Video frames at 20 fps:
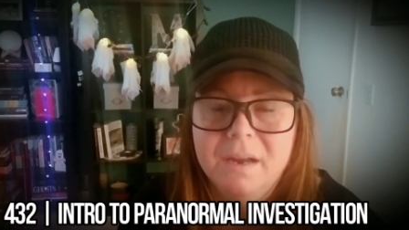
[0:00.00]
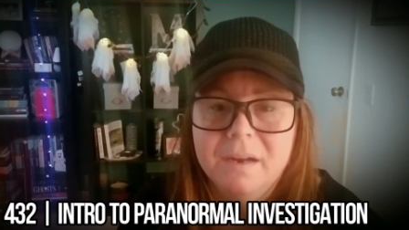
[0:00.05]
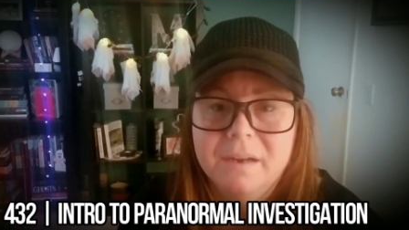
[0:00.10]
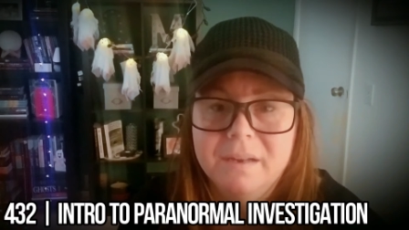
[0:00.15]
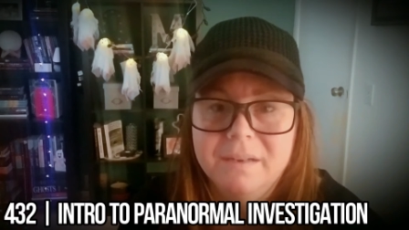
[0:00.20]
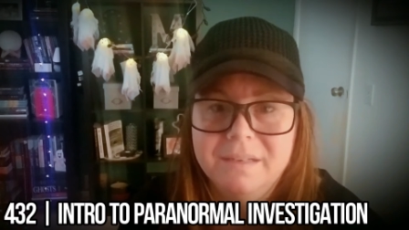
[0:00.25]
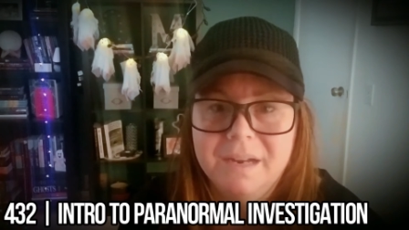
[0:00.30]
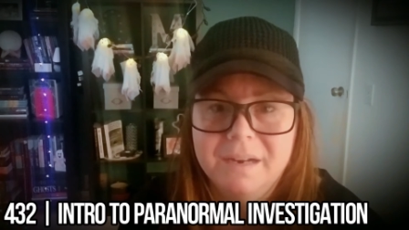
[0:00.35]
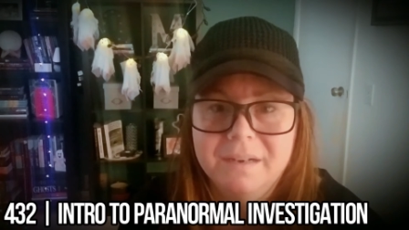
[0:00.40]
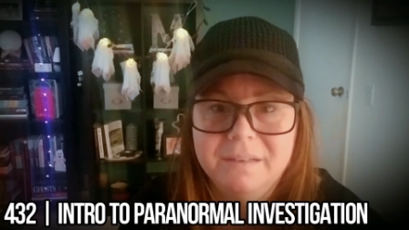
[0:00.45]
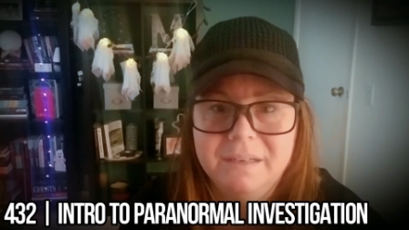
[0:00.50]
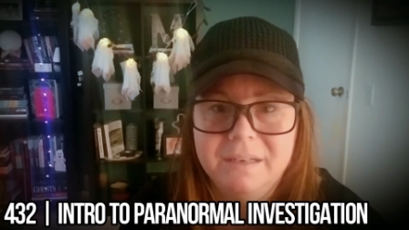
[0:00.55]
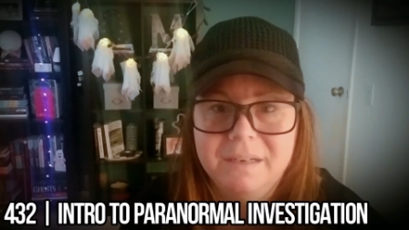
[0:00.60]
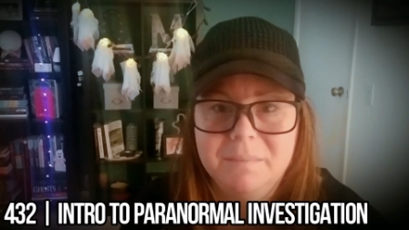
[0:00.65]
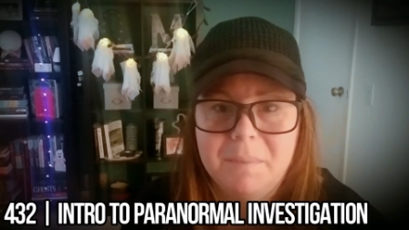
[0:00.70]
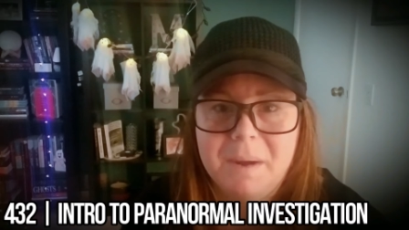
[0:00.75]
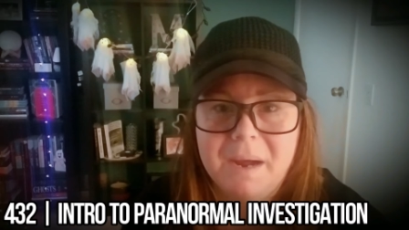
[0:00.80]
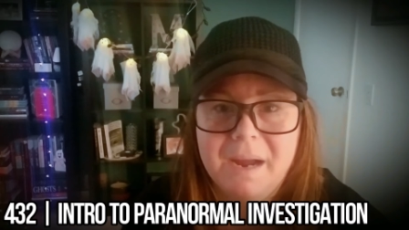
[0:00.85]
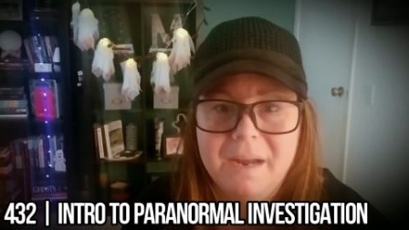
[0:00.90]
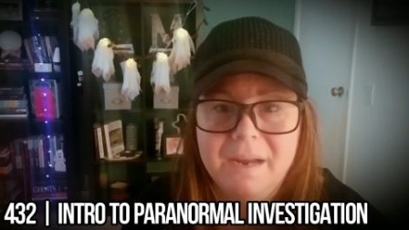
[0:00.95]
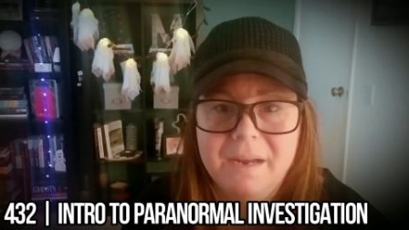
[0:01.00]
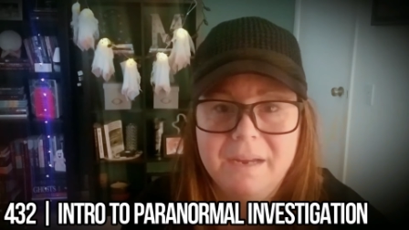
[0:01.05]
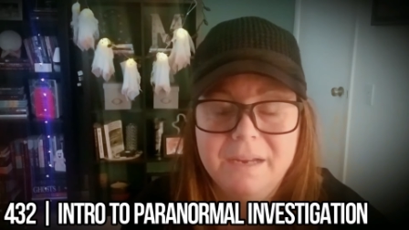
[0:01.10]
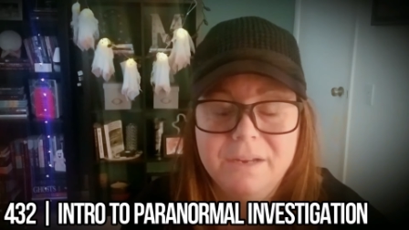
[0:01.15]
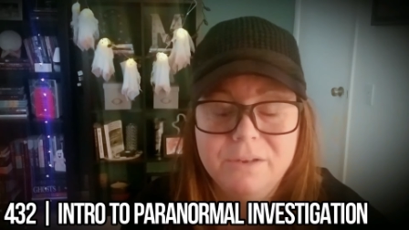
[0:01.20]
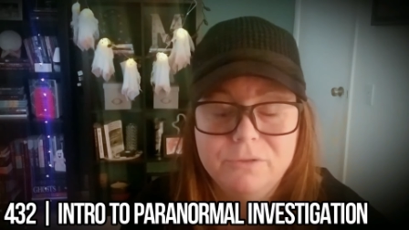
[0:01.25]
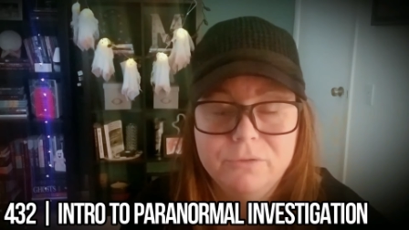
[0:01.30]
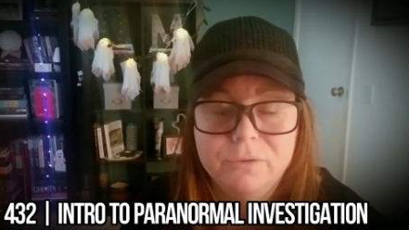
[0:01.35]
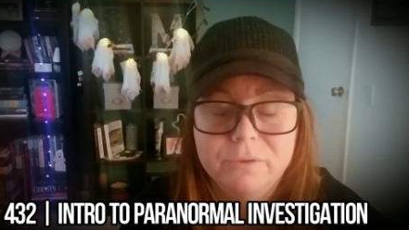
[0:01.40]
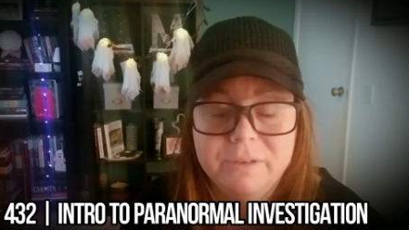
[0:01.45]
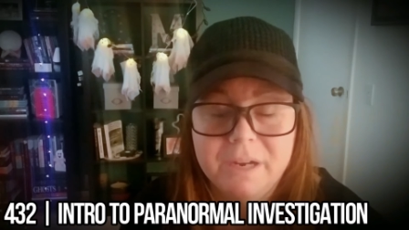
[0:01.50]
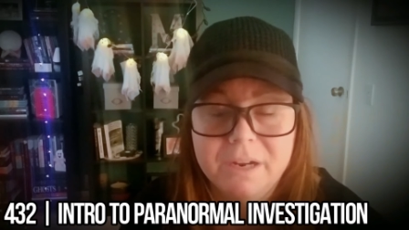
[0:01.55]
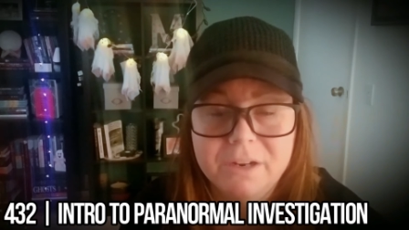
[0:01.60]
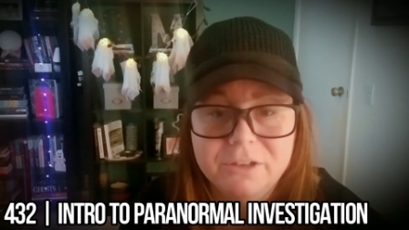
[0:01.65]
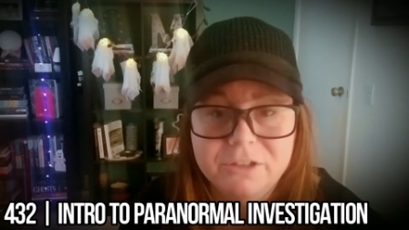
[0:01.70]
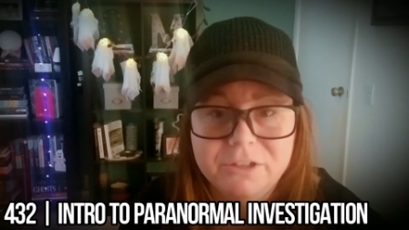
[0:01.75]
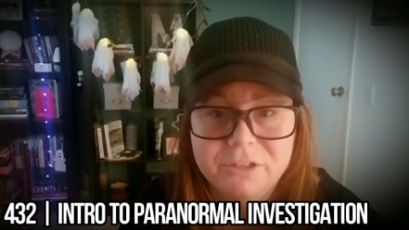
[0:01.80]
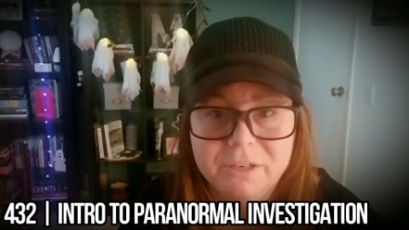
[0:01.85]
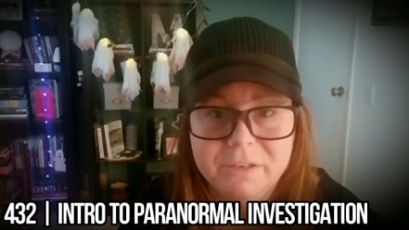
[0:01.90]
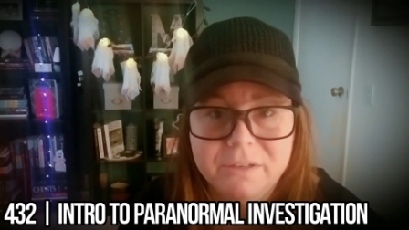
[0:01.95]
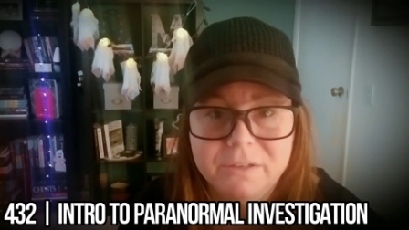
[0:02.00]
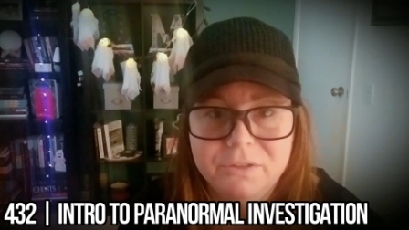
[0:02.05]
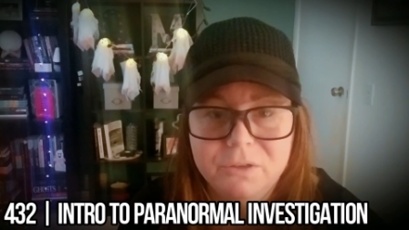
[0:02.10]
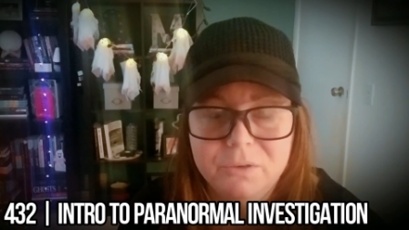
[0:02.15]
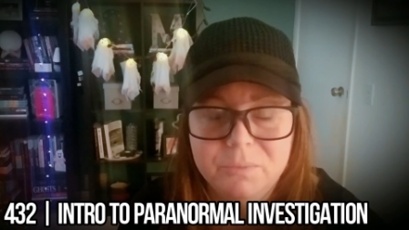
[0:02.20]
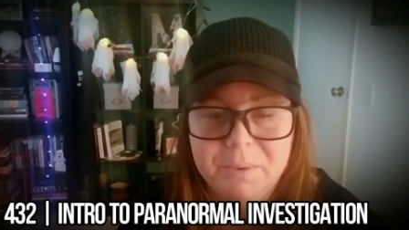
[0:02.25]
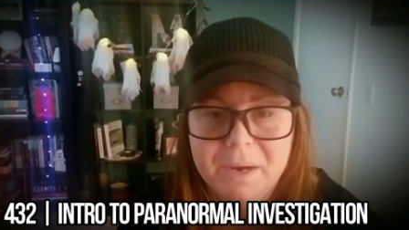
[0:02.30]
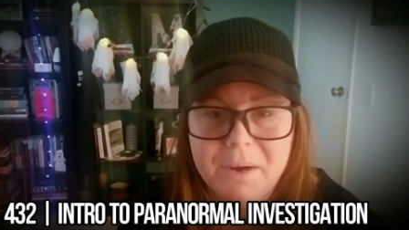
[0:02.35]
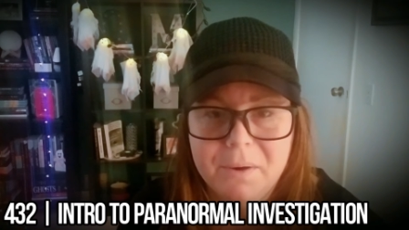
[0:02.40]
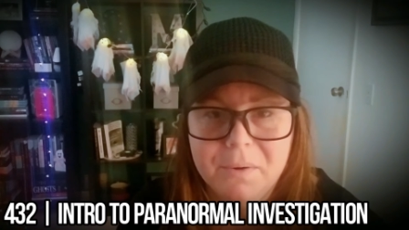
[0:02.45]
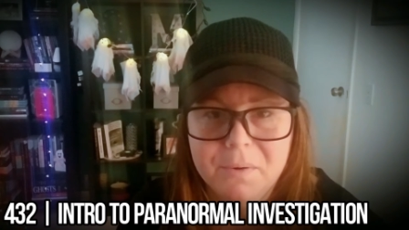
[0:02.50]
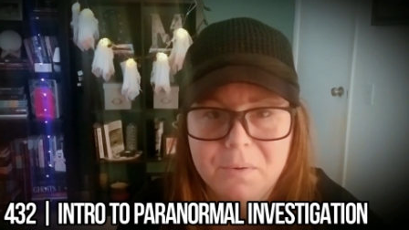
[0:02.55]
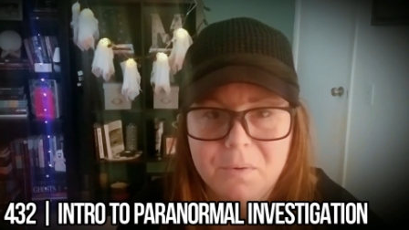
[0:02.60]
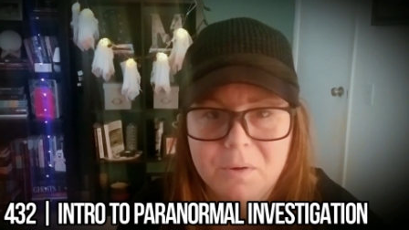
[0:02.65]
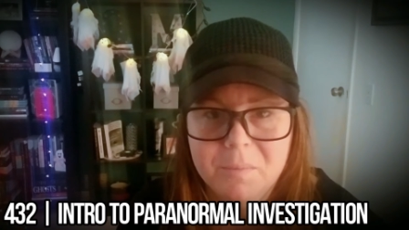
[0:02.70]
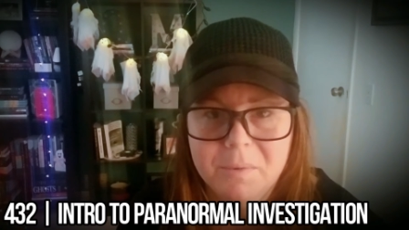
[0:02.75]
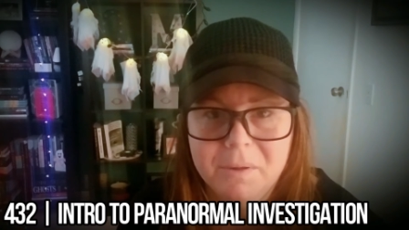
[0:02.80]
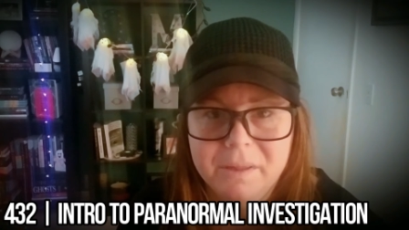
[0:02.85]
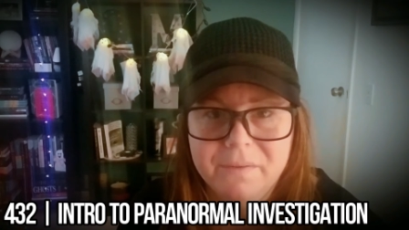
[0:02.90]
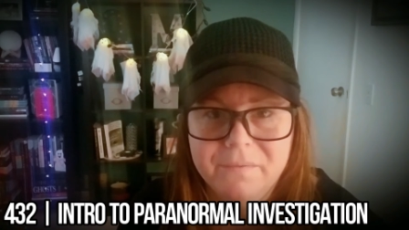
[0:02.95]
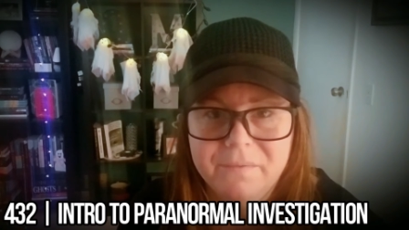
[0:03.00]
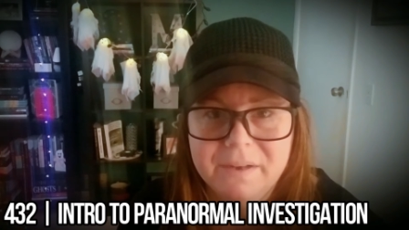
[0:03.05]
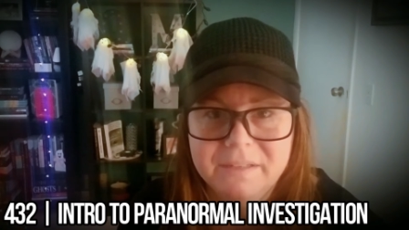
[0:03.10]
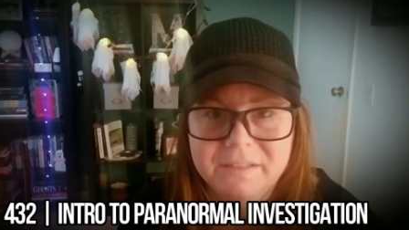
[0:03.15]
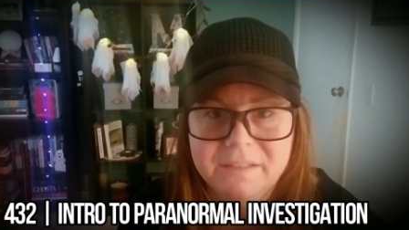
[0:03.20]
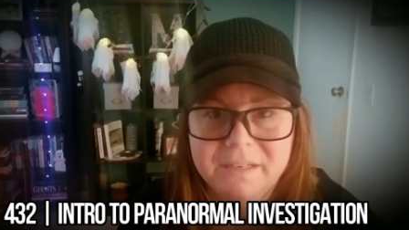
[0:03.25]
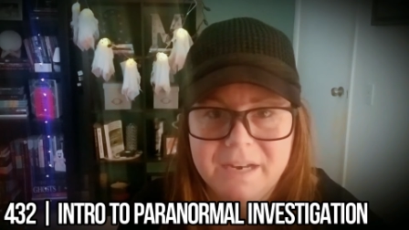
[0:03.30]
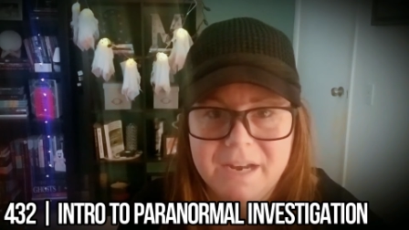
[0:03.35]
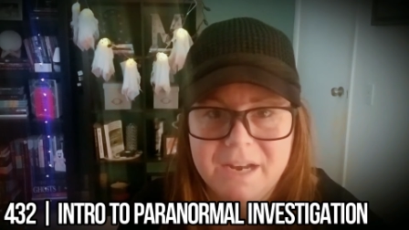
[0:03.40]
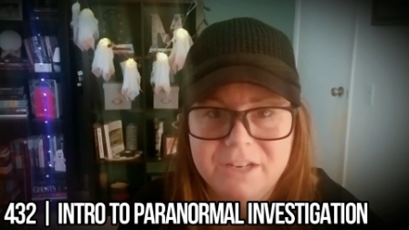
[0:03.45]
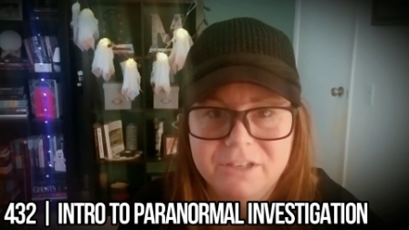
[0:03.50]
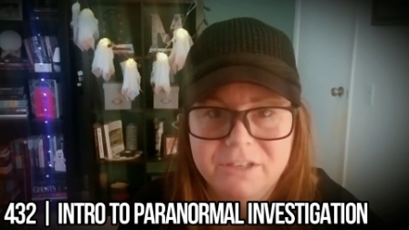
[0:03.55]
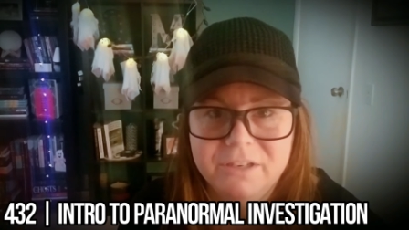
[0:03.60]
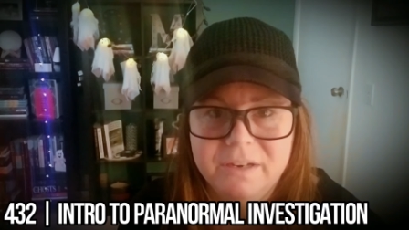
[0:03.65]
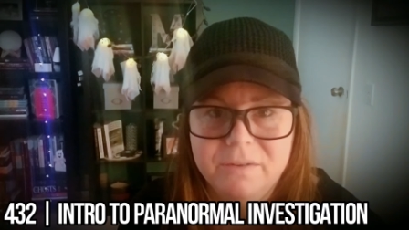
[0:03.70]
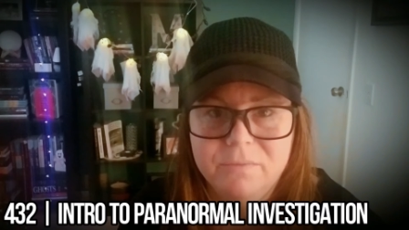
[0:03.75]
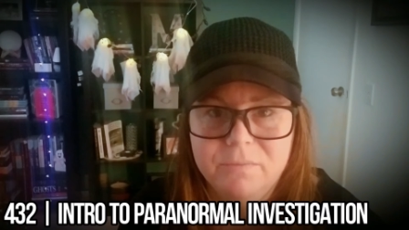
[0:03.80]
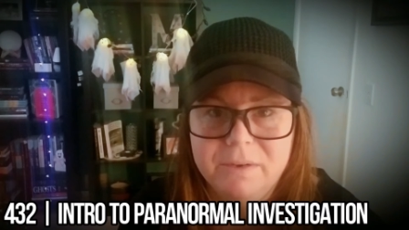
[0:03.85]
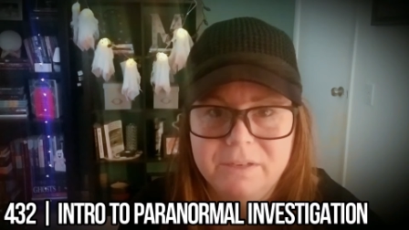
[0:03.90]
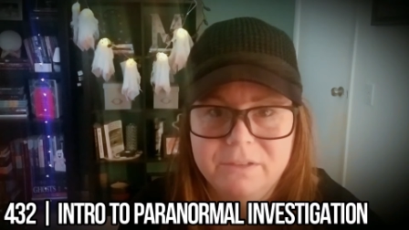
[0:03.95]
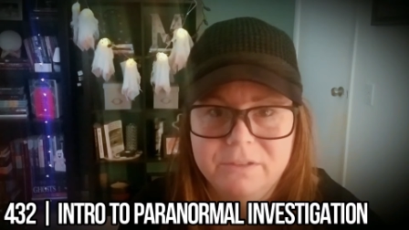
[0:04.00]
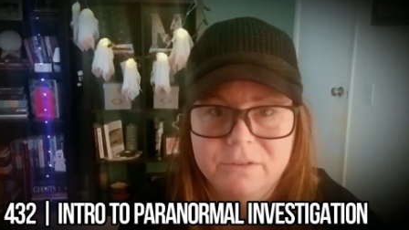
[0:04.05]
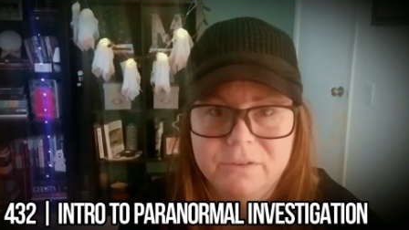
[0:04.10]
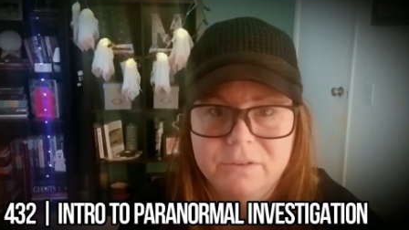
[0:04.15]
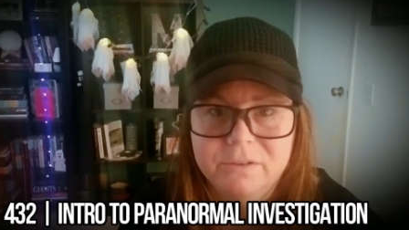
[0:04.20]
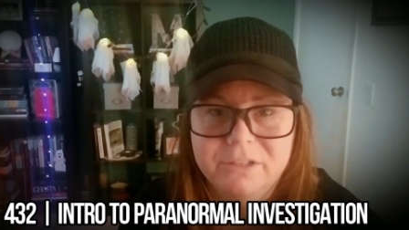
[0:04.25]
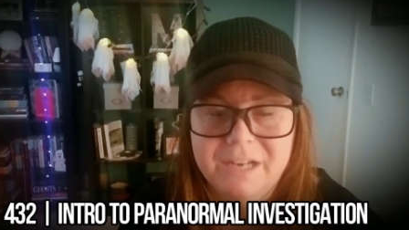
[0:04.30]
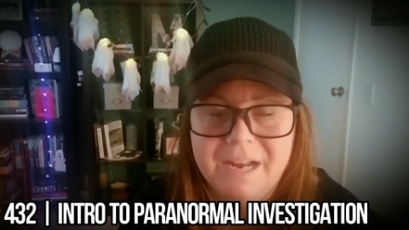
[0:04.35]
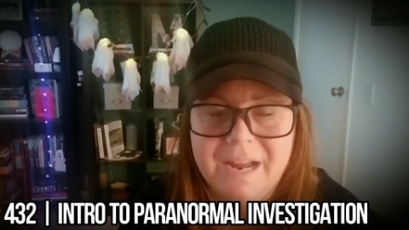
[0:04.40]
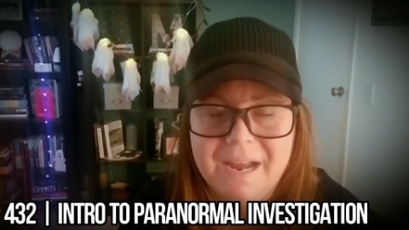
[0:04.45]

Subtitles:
conducting my introduction to paranormal investigation and research